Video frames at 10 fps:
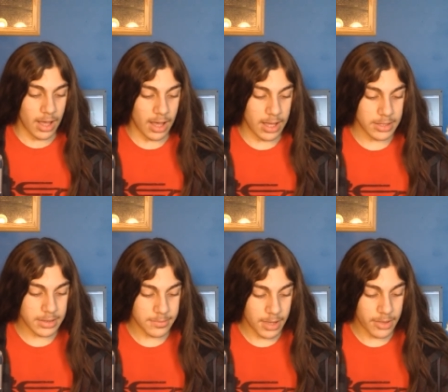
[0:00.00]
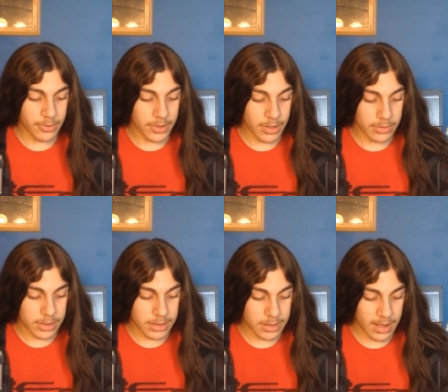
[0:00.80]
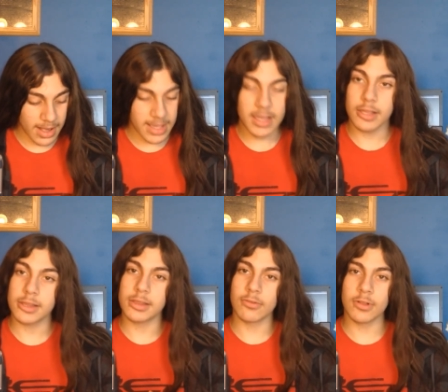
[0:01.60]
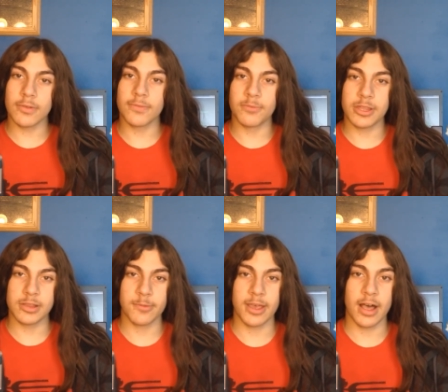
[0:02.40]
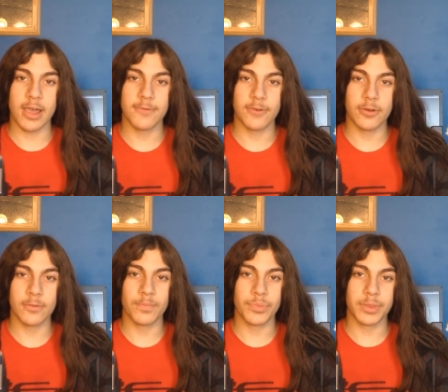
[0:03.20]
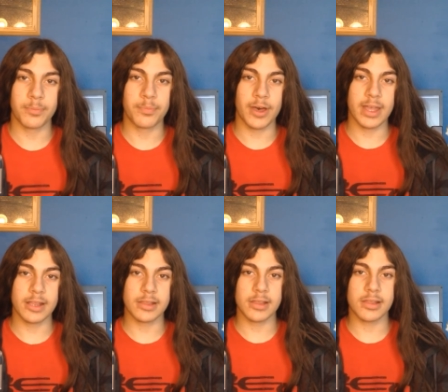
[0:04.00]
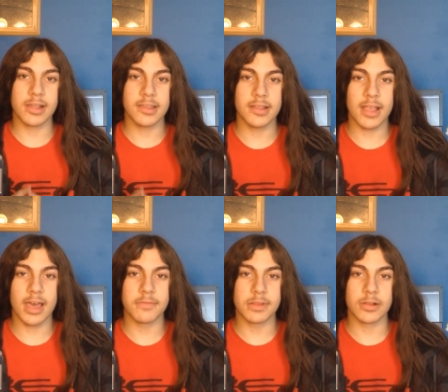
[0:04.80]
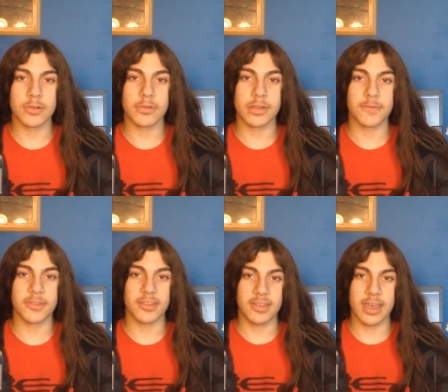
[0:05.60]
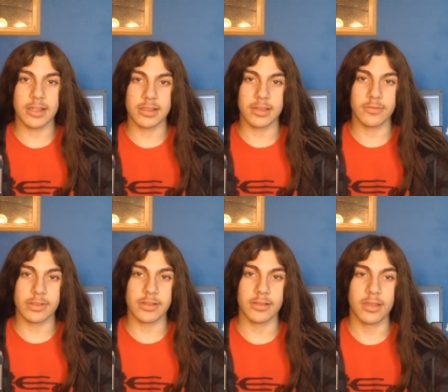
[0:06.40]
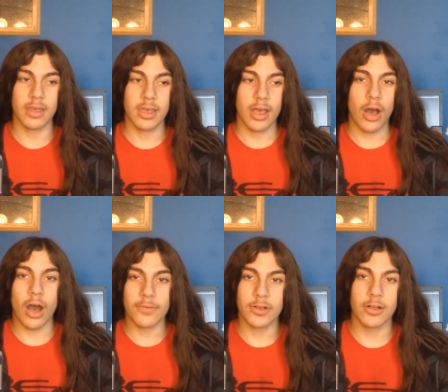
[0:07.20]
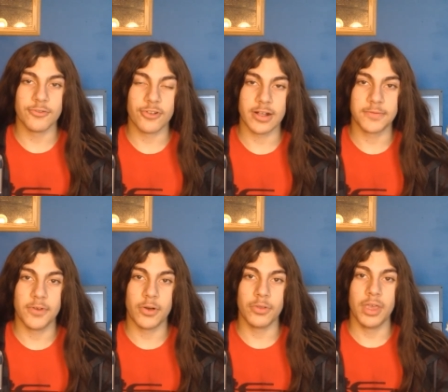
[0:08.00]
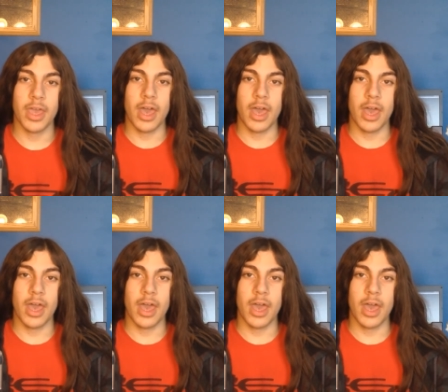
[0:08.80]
Uh, some other notes I sort of missed my iPhone, but since I didn't have service for the test, it was an off contract phone.